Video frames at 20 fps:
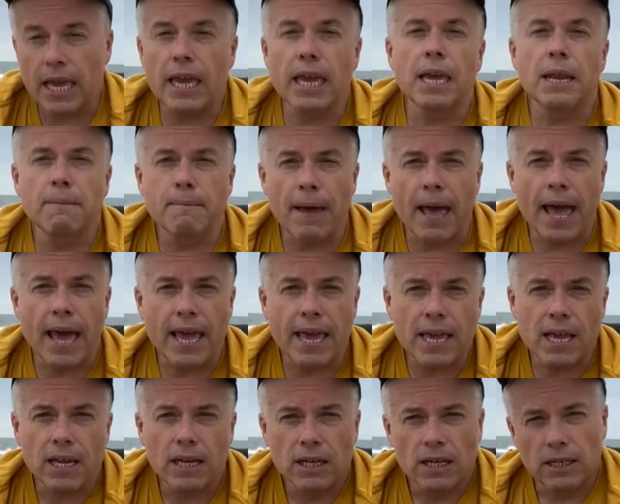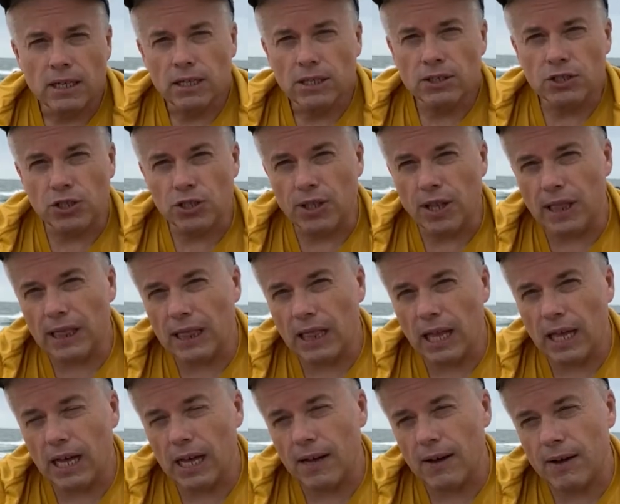in May, to the
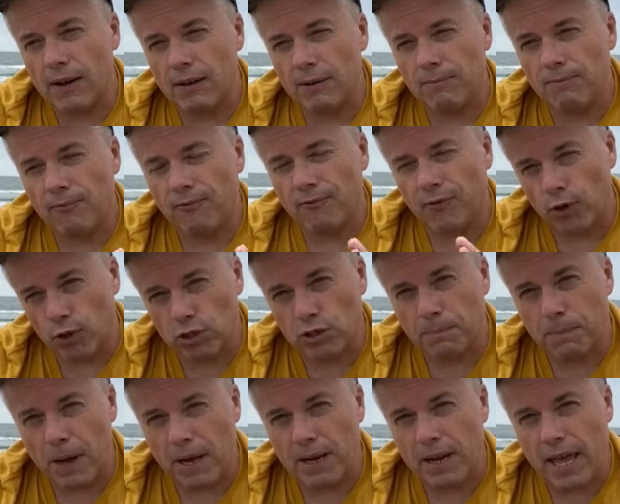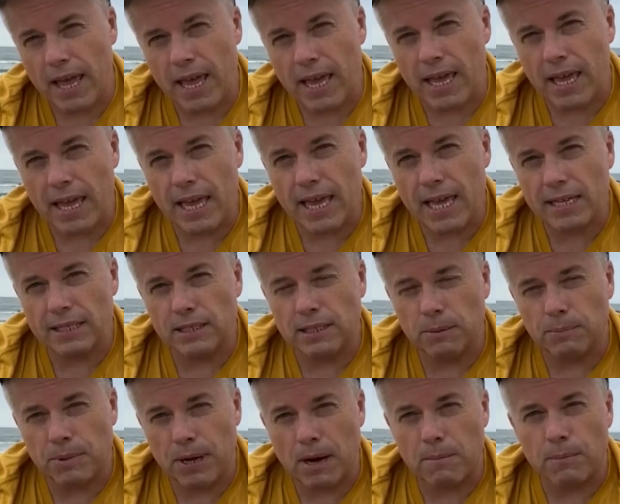uh, first Monday in
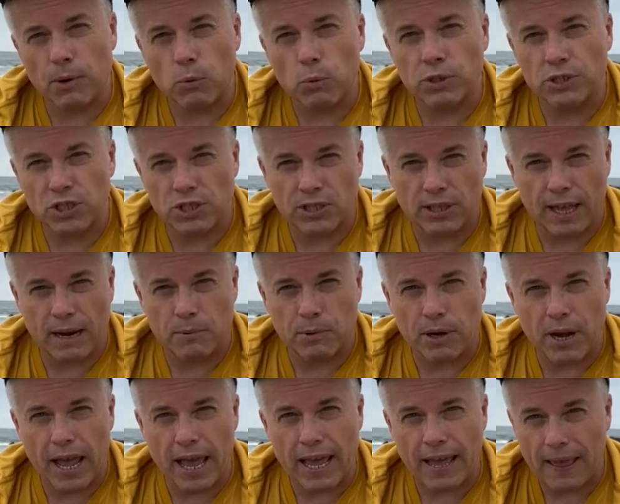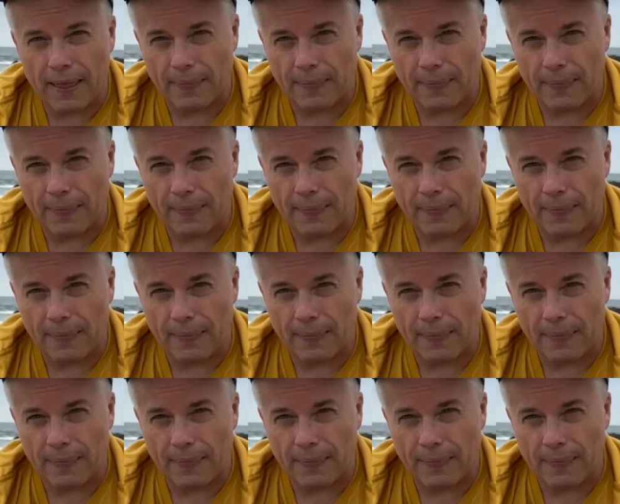September, which is Labor Day.